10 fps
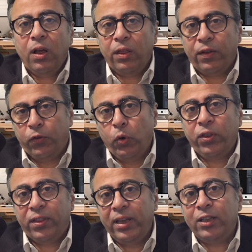The
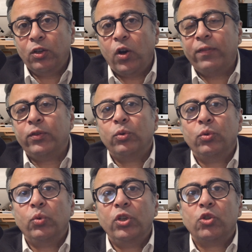fourth thing you have to
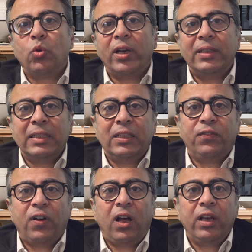do is to
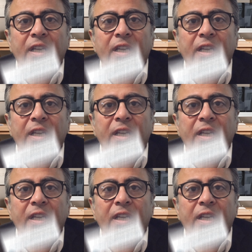identify